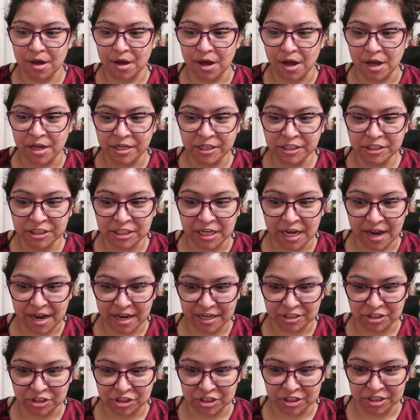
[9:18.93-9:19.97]

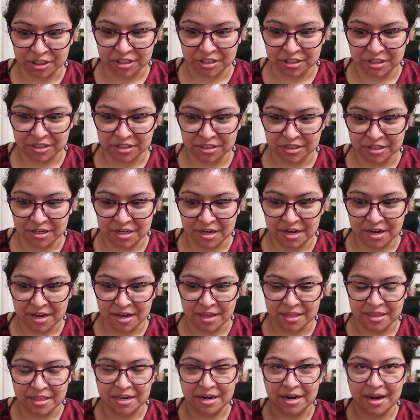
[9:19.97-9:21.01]
unattach it,
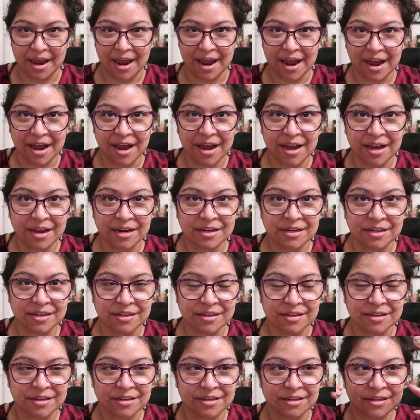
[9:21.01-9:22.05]
and then add
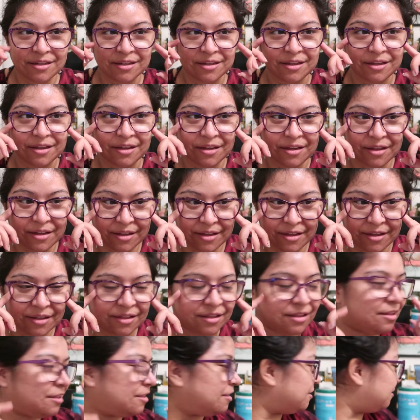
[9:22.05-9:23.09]

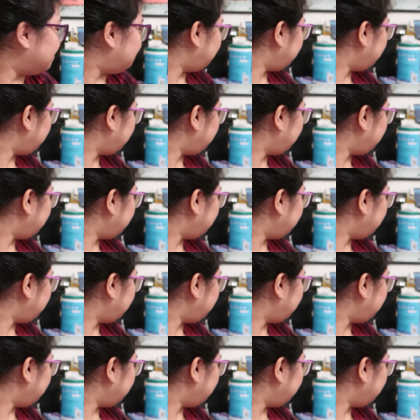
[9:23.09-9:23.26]
the